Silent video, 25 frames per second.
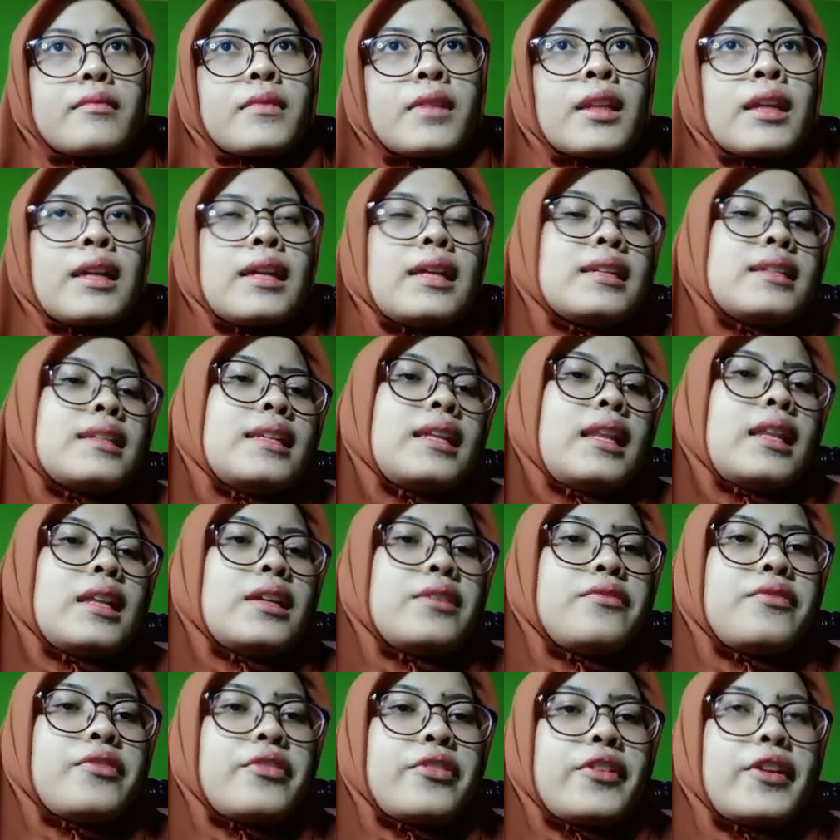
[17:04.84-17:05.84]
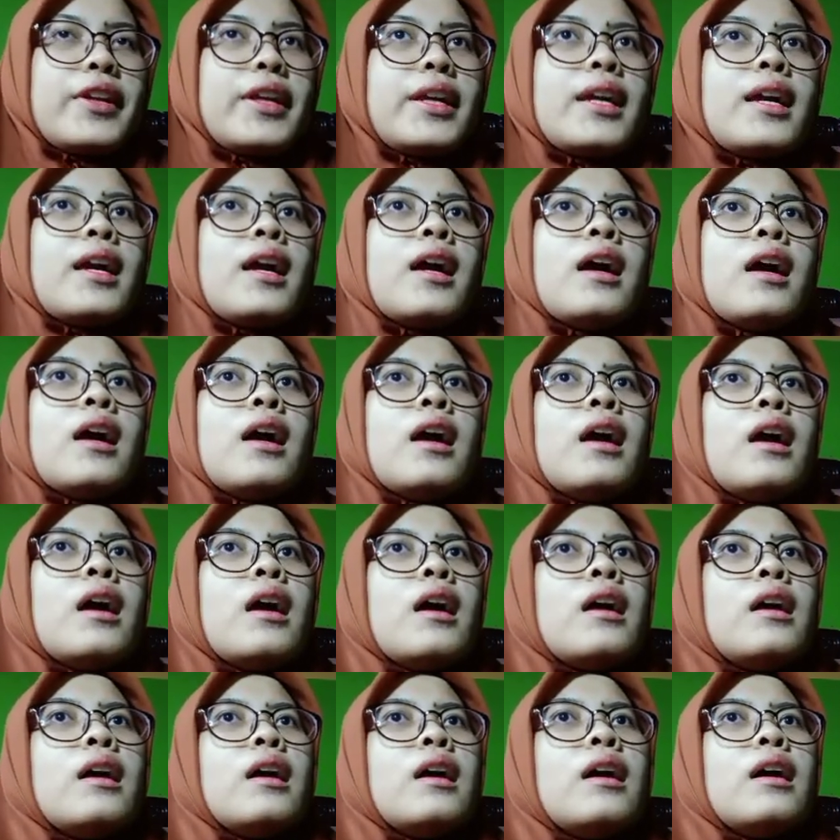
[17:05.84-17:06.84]
in delivering
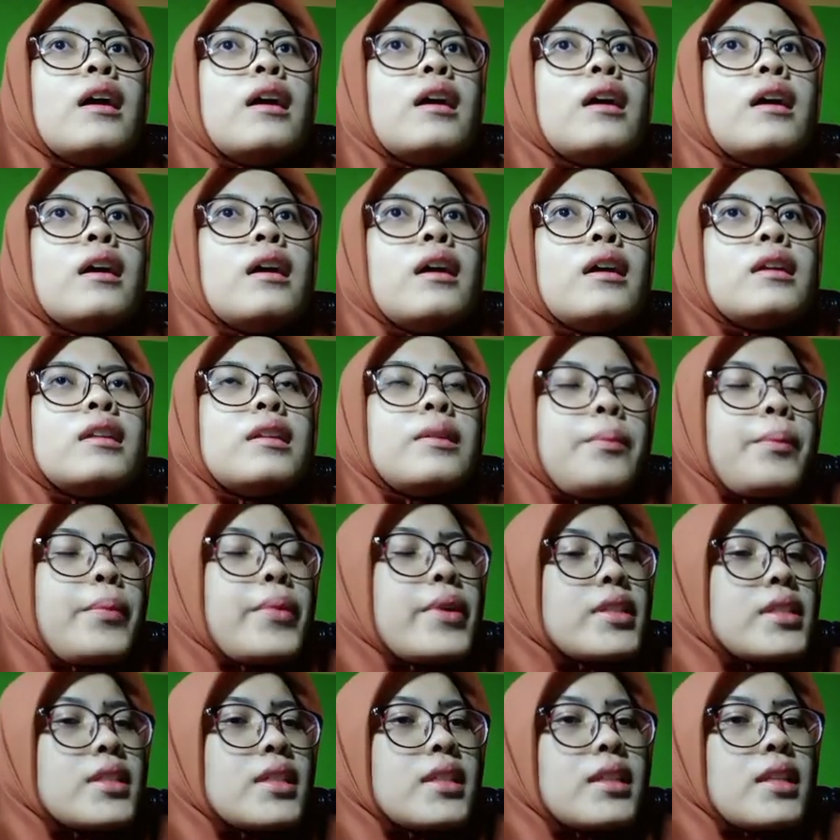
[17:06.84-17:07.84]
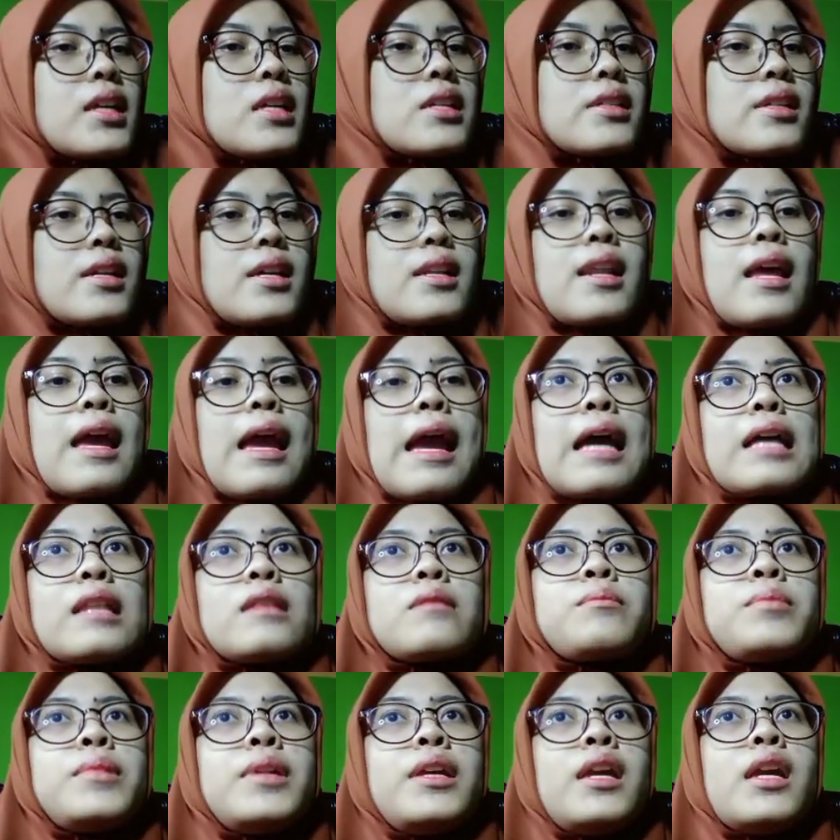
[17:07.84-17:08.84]
the presentation
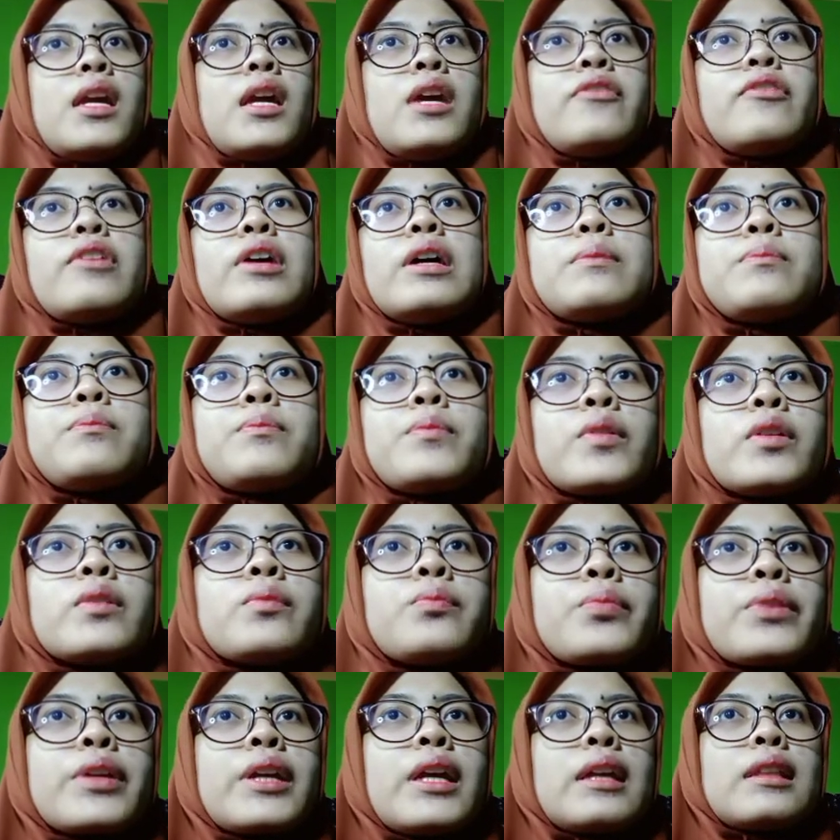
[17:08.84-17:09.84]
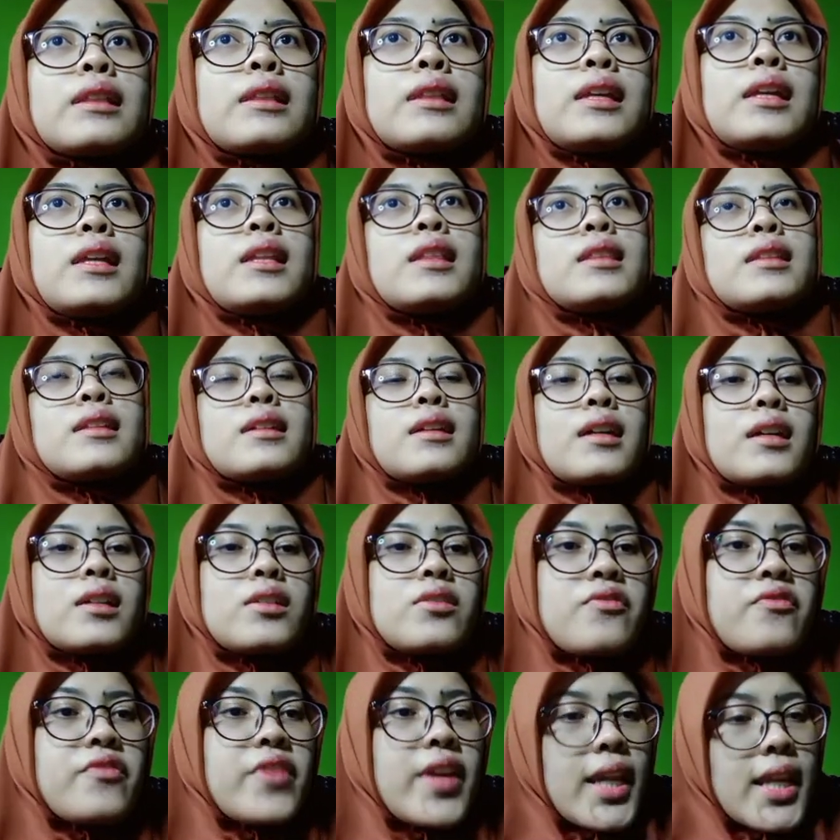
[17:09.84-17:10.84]
and behave appropriately to
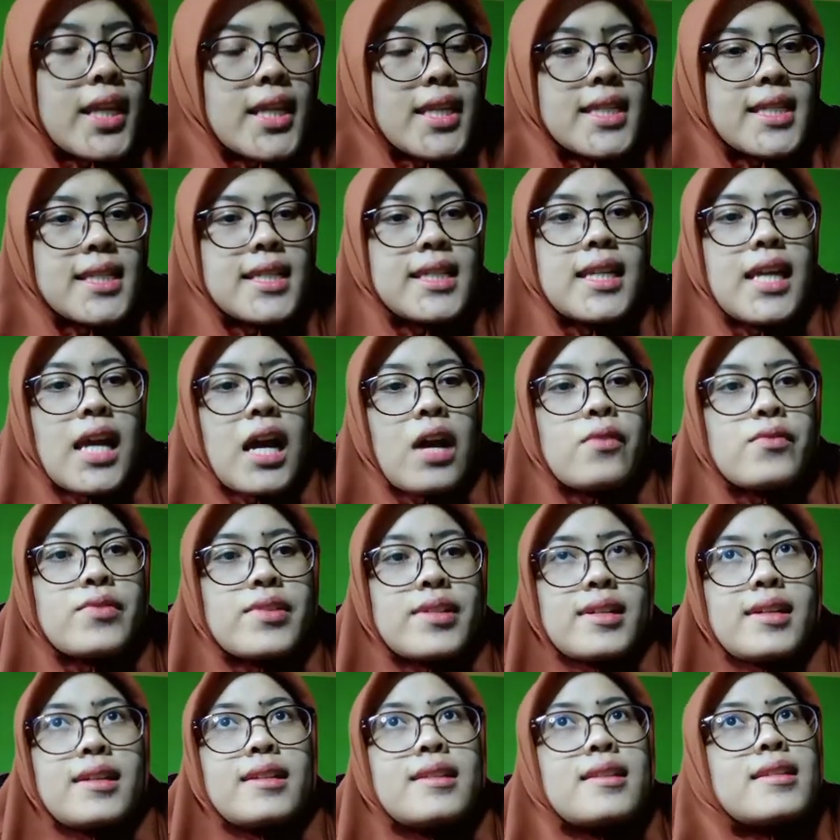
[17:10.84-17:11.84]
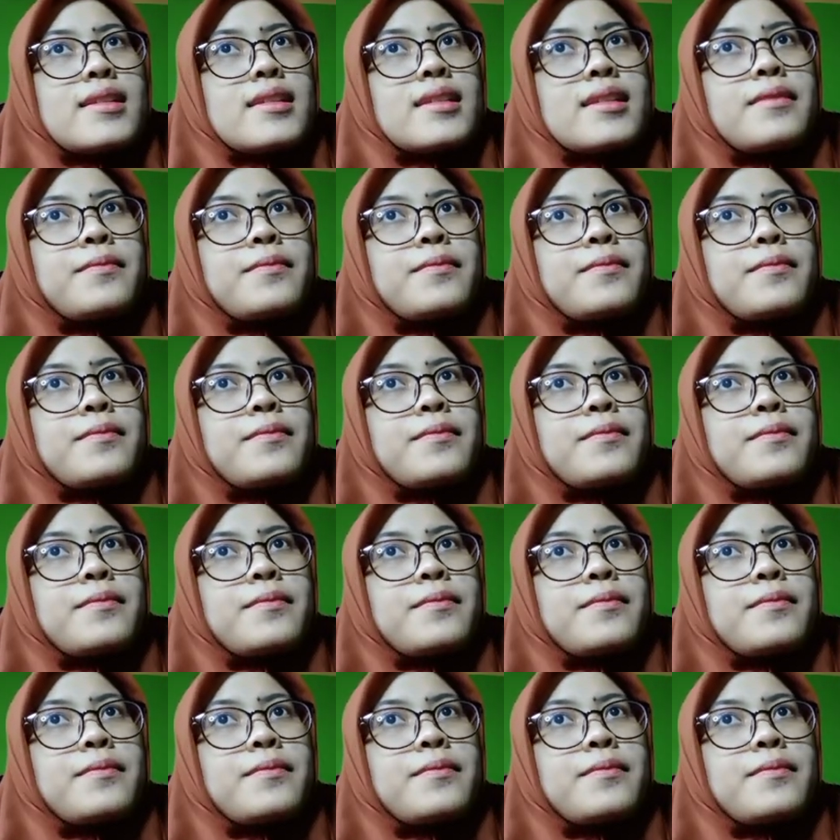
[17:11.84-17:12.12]
convince the audience.